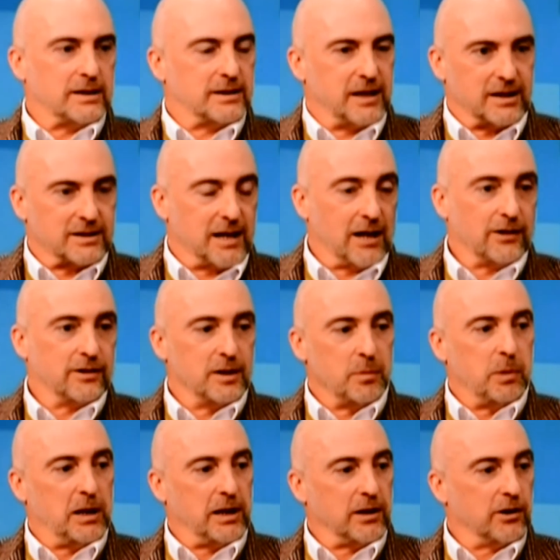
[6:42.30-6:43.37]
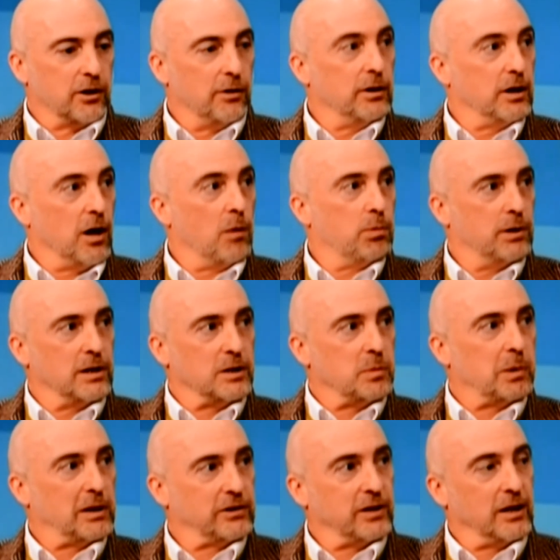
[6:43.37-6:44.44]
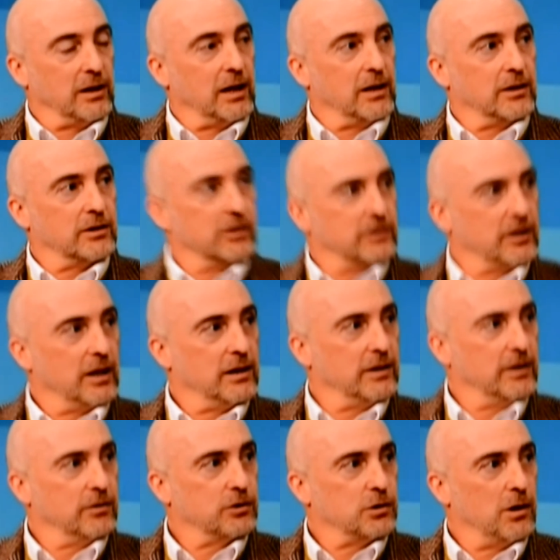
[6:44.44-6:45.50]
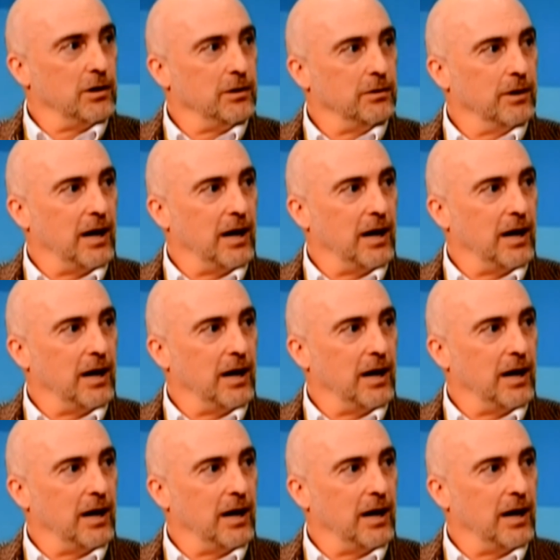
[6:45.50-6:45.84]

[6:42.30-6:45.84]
it's actually being currently operated by St. Leonard Society of Toronto.